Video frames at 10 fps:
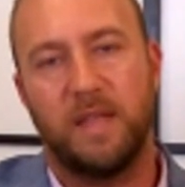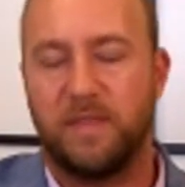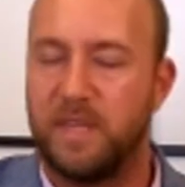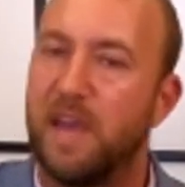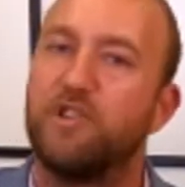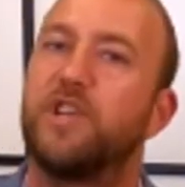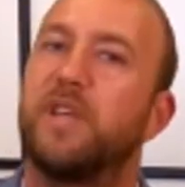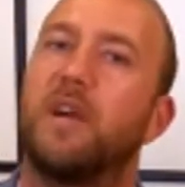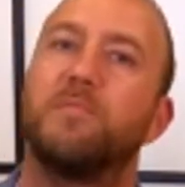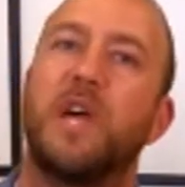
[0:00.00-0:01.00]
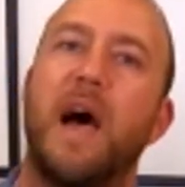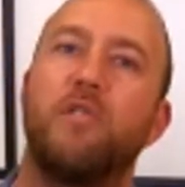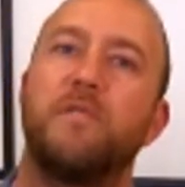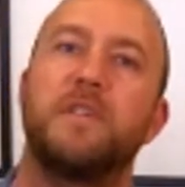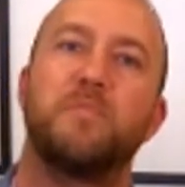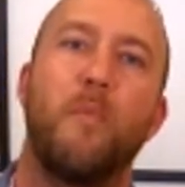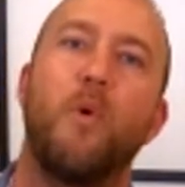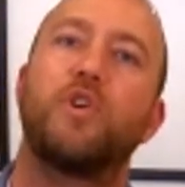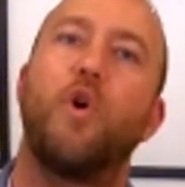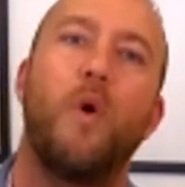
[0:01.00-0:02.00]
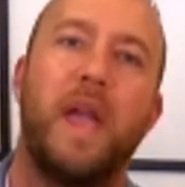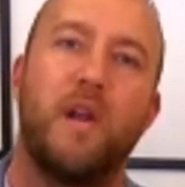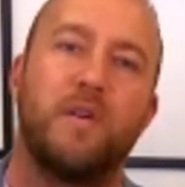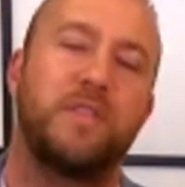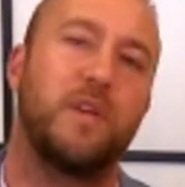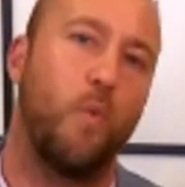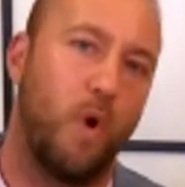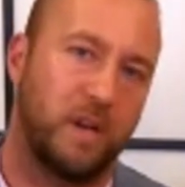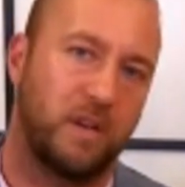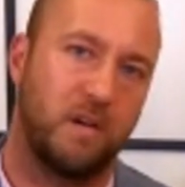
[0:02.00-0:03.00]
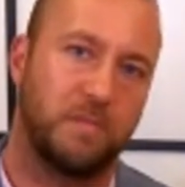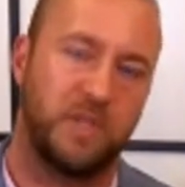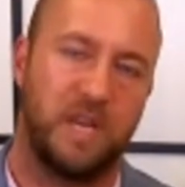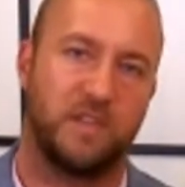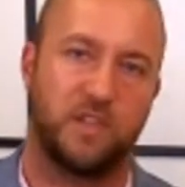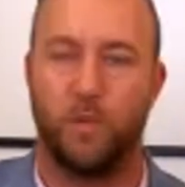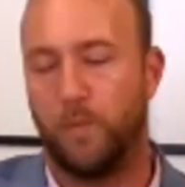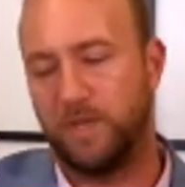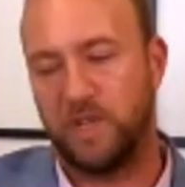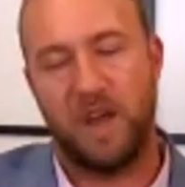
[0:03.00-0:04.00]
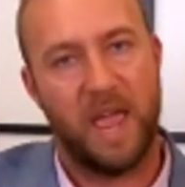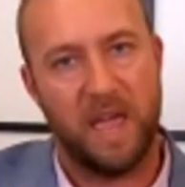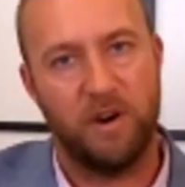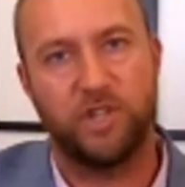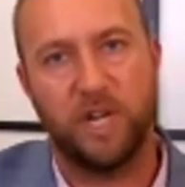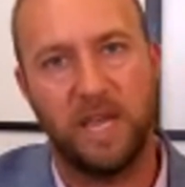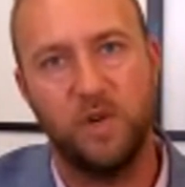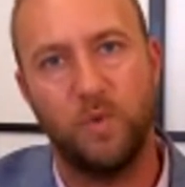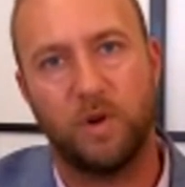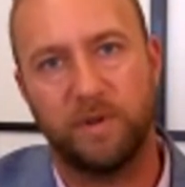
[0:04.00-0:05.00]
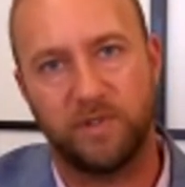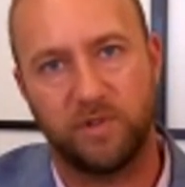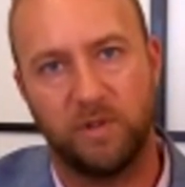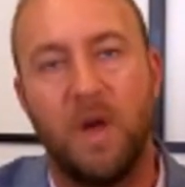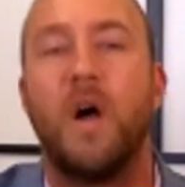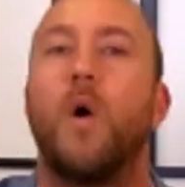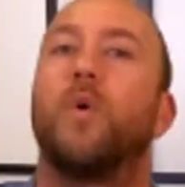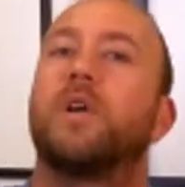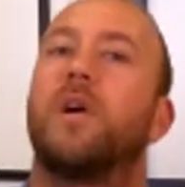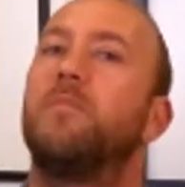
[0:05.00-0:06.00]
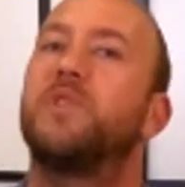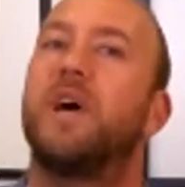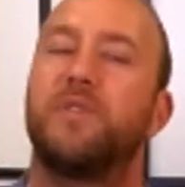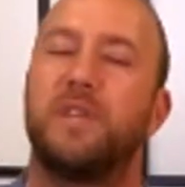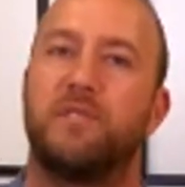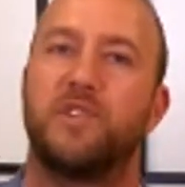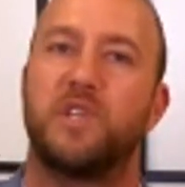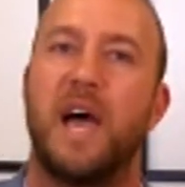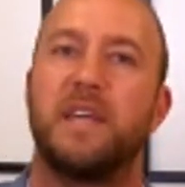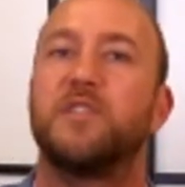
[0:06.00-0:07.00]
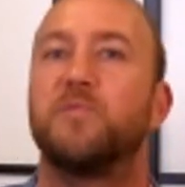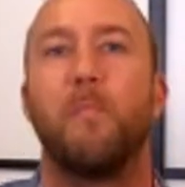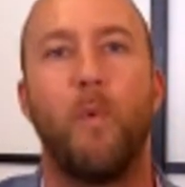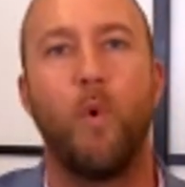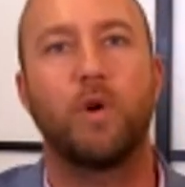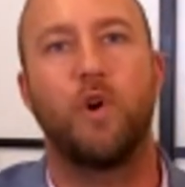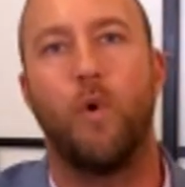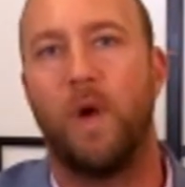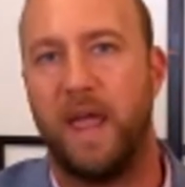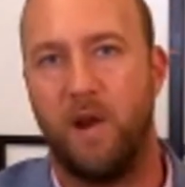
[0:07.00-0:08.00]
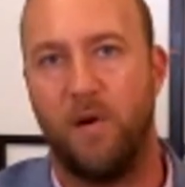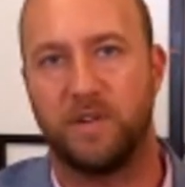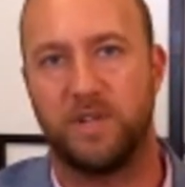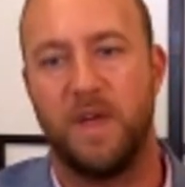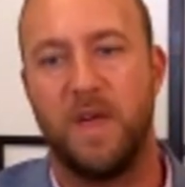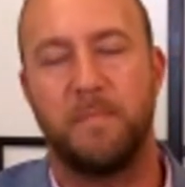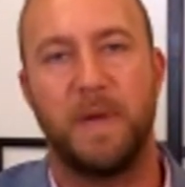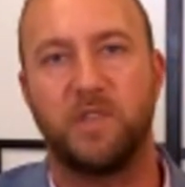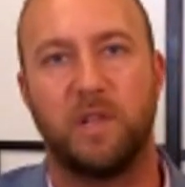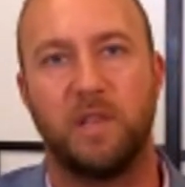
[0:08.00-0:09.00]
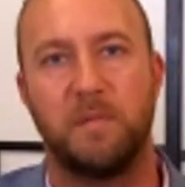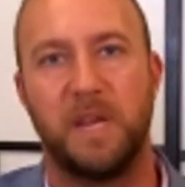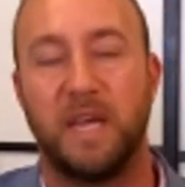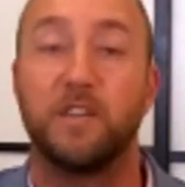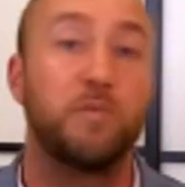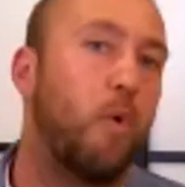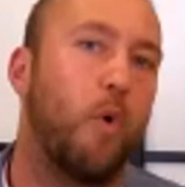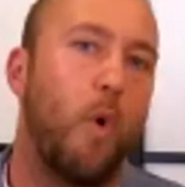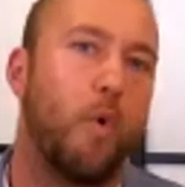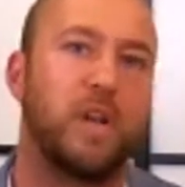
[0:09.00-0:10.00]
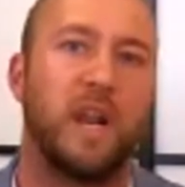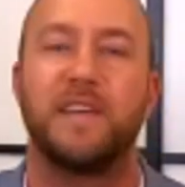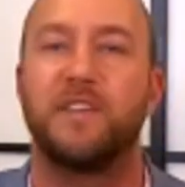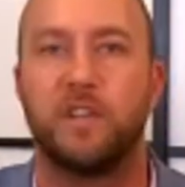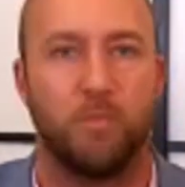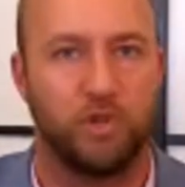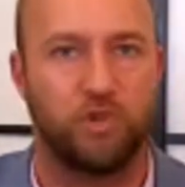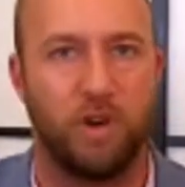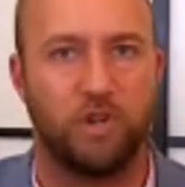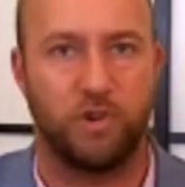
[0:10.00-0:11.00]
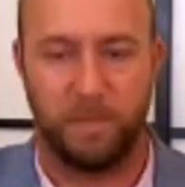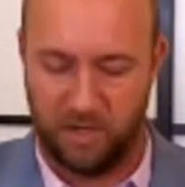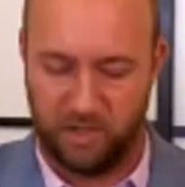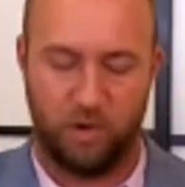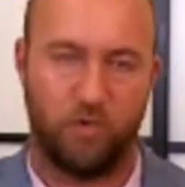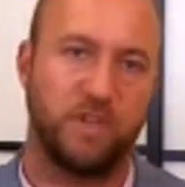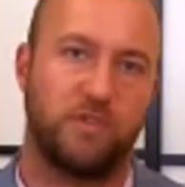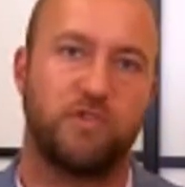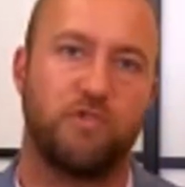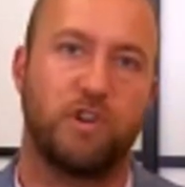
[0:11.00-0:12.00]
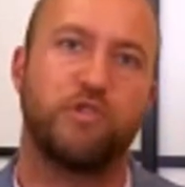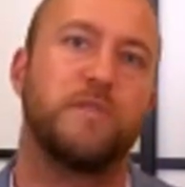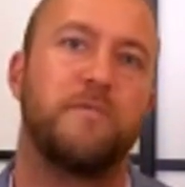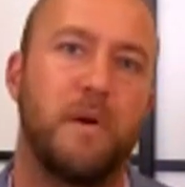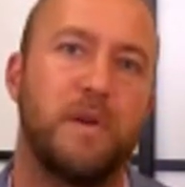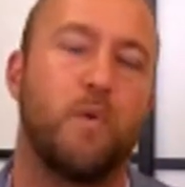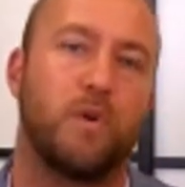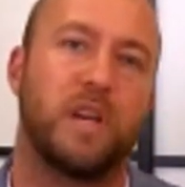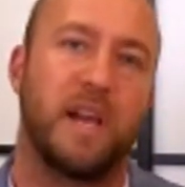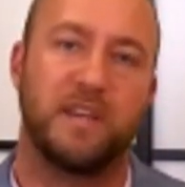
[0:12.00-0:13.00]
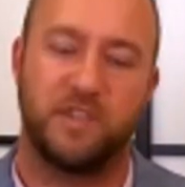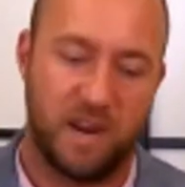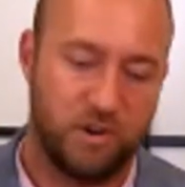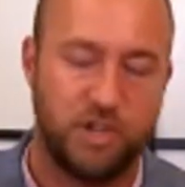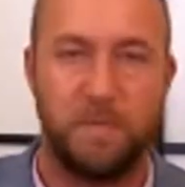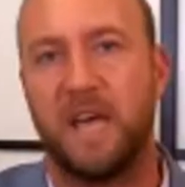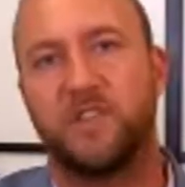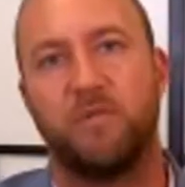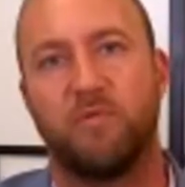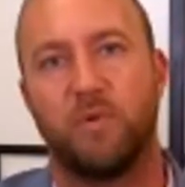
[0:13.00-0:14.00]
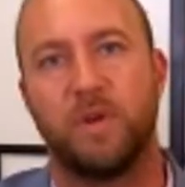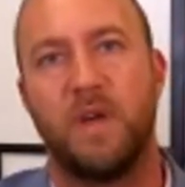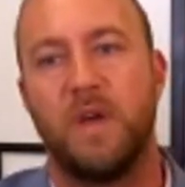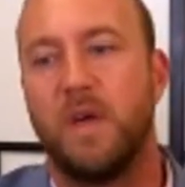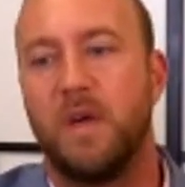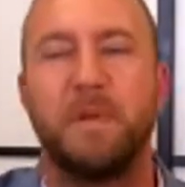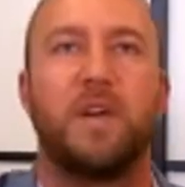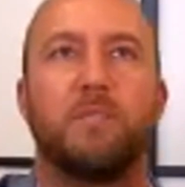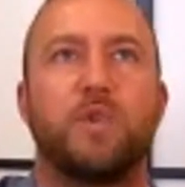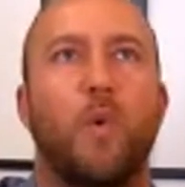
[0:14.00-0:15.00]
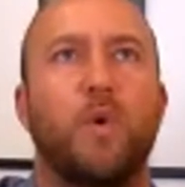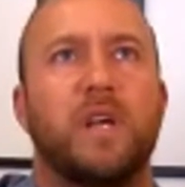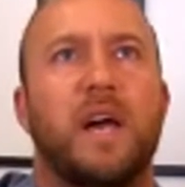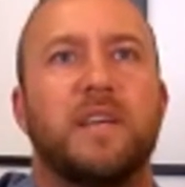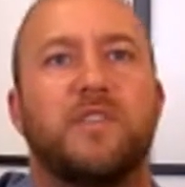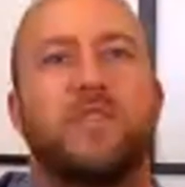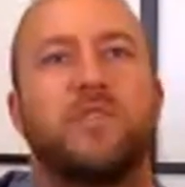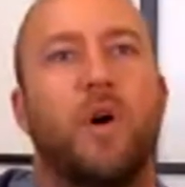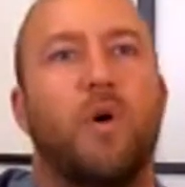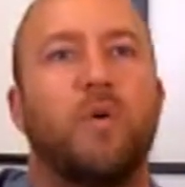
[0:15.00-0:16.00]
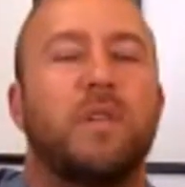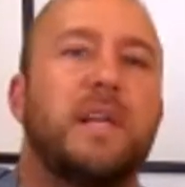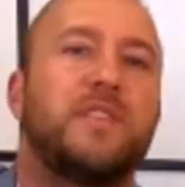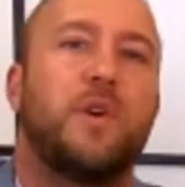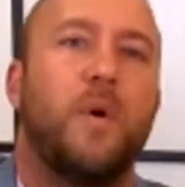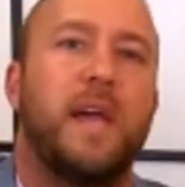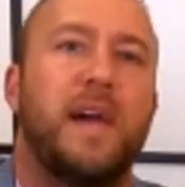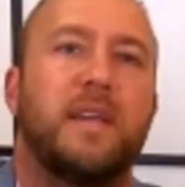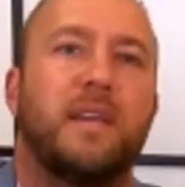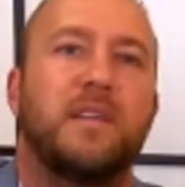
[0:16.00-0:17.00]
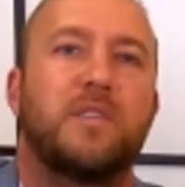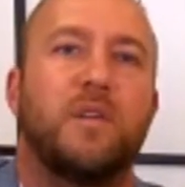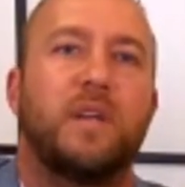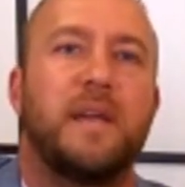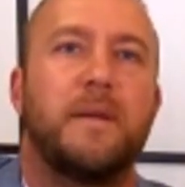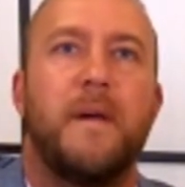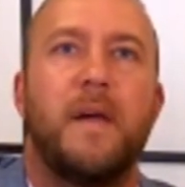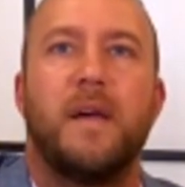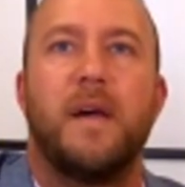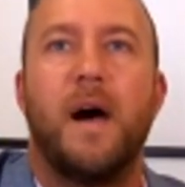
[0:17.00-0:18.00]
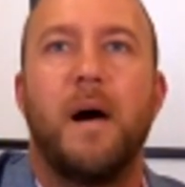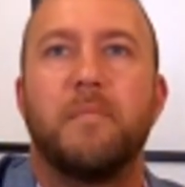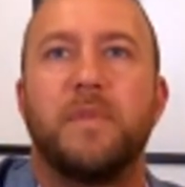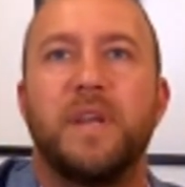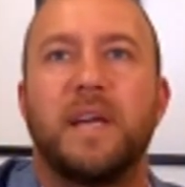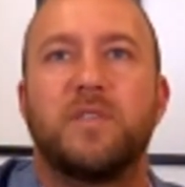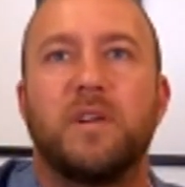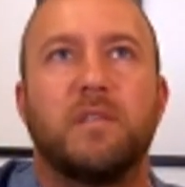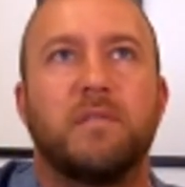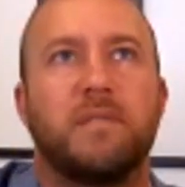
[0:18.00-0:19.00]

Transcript: the energy that comes out of it is more coherent than what comes in. So when we send energy into a crystal, what comes out the other side is more coherent, basically meaning it's more organized, it's more structured, because a crystal structure is very organized. Energy passing through it becomes organized. So let's go ahead and let's look at the next little,